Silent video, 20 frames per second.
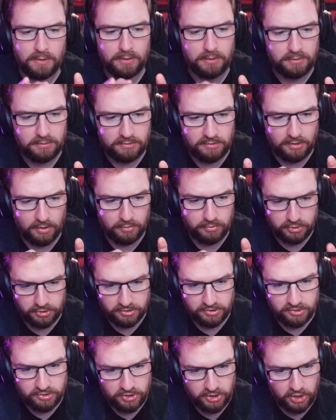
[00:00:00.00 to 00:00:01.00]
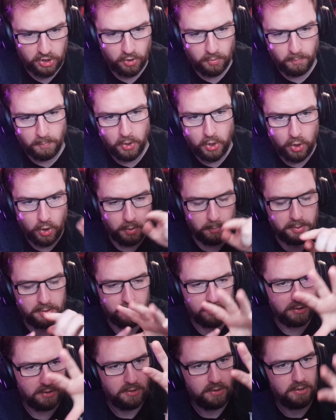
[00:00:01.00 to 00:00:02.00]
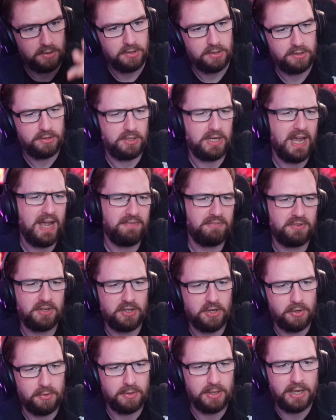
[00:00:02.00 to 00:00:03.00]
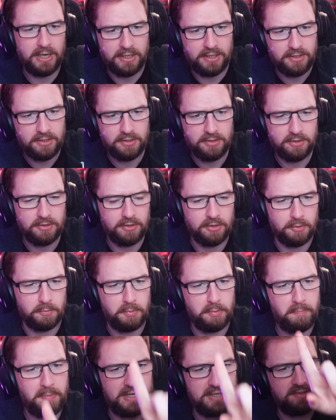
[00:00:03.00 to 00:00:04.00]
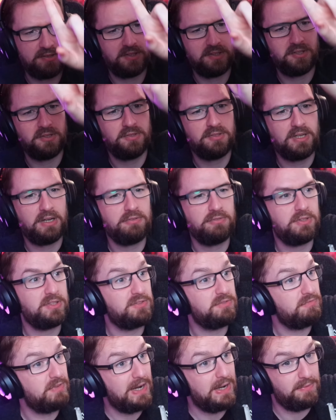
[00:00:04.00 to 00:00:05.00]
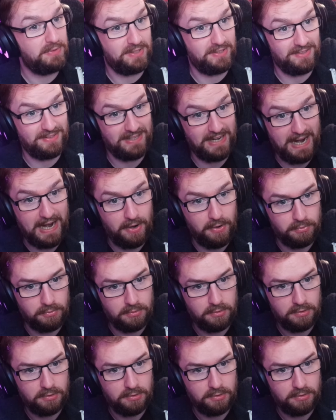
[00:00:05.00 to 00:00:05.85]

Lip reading: So just as you come up, you have to go like up past the two sentries and round and down